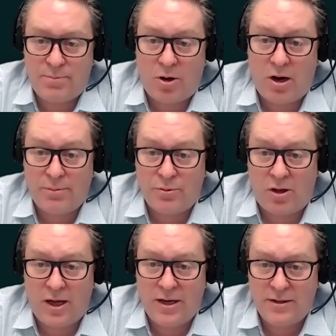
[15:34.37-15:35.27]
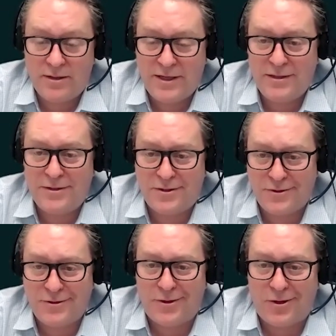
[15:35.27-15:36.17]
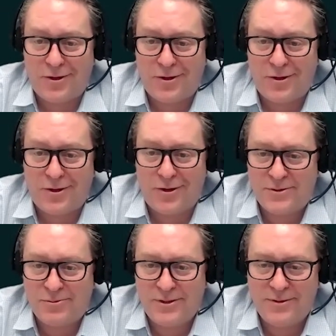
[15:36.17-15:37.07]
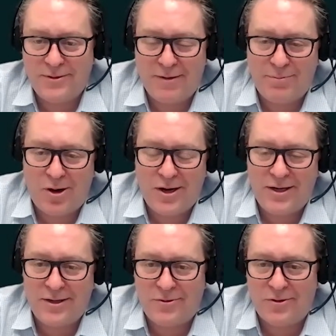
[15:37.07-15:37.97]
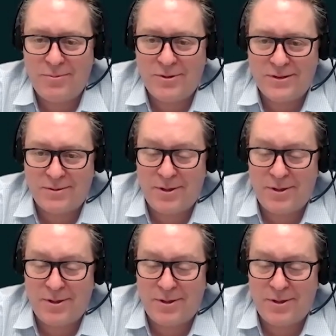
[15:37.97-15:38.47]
pipeline into the light once we have binding agreements.